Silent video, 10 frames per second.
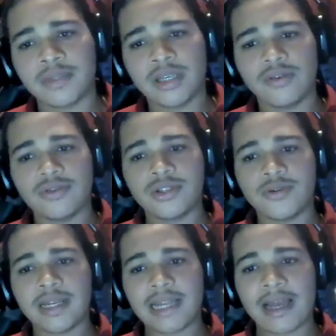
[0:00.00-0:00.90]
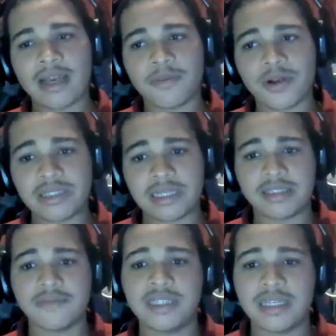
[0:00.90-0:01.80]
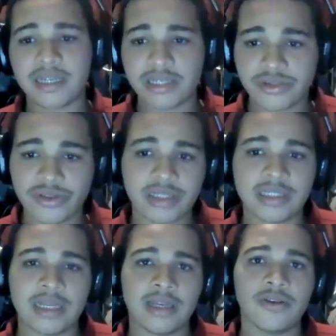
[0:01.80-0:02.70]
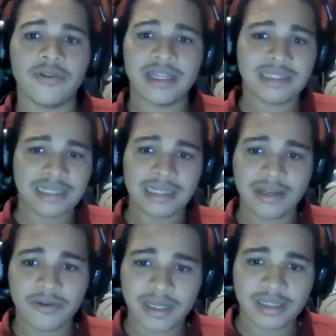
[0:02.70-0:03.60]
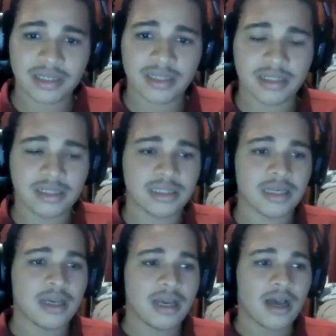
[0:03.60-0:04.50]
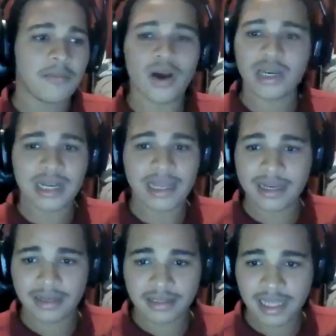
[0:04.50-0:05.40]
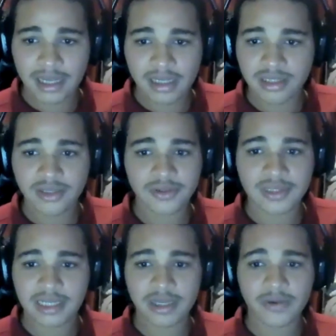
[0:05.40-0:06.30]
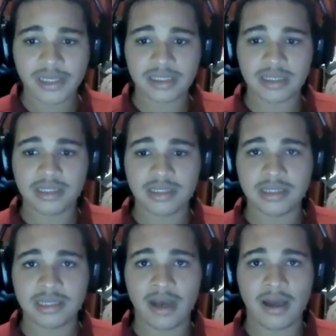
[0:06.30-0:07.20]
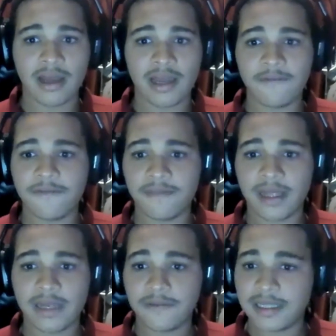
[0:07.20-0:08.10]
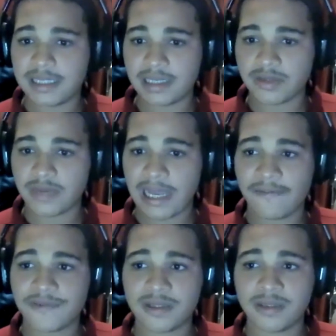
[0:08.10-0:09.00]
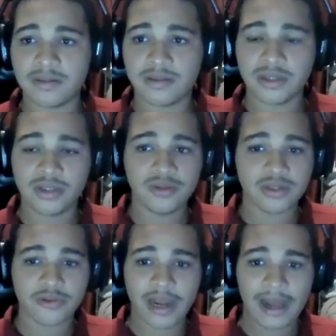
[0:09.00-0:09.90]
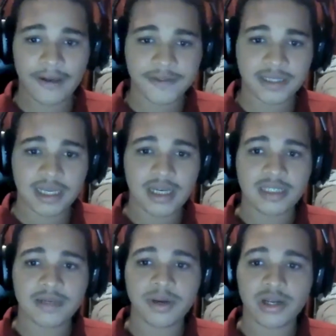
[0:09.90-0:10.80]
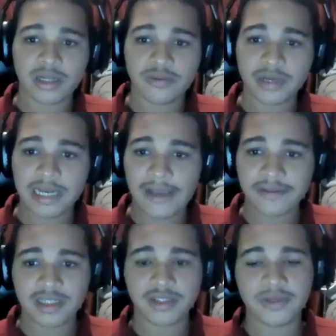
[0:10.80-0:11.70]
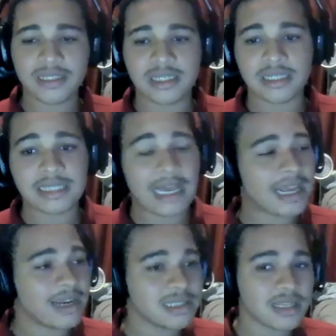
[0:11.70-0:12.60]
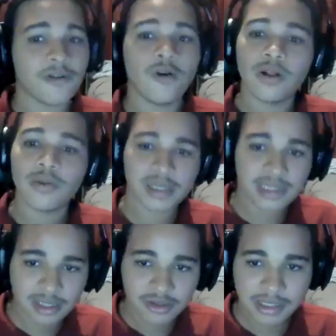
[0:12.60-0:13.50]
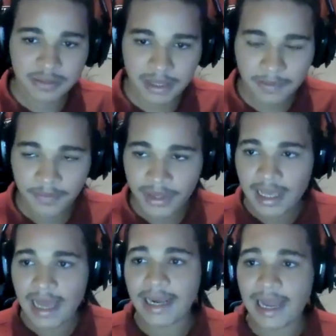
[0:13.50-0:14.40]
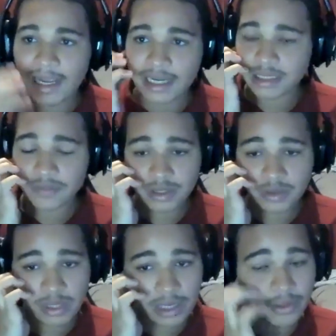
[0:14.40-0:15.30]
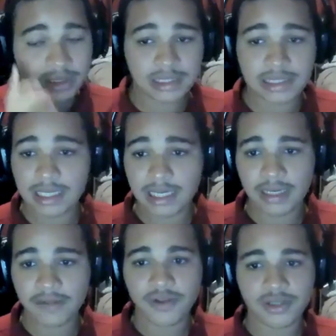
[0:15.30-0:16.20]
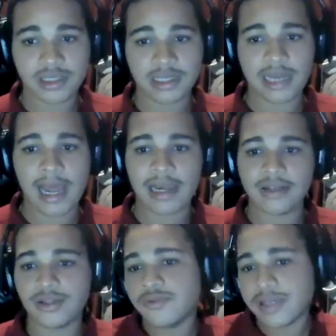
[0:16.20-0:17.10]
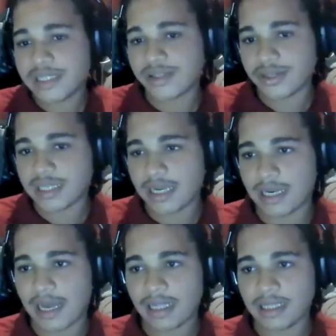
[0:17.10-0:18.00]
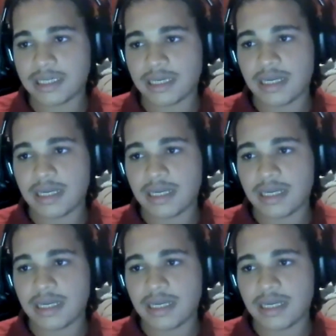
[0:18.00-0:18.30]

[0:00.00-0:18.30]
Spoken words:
doing that process of deconstructing, creating equations, modeling things using equations, in physics, where you have to use graphs to model real life situations. That kind of stuff always intrigued me, and that kind of stuff is what I want to study in the future, and that do research in that.